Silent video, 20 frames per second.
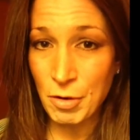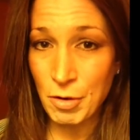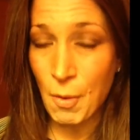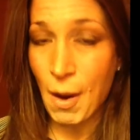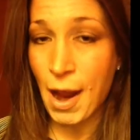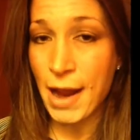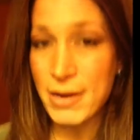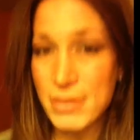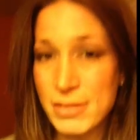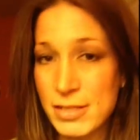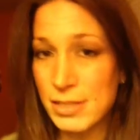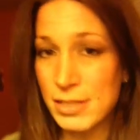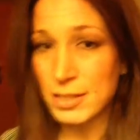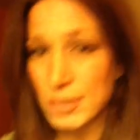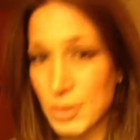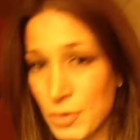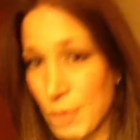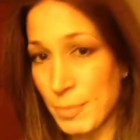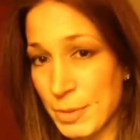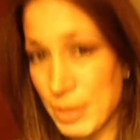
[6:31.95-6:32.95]
requires is
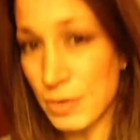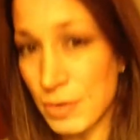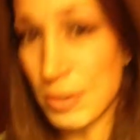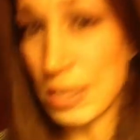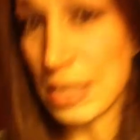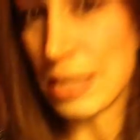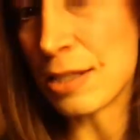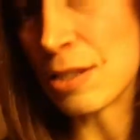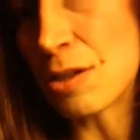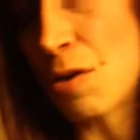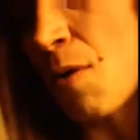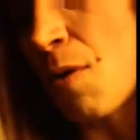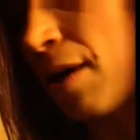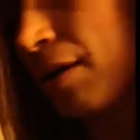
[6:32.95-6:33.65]
the equipment you need. So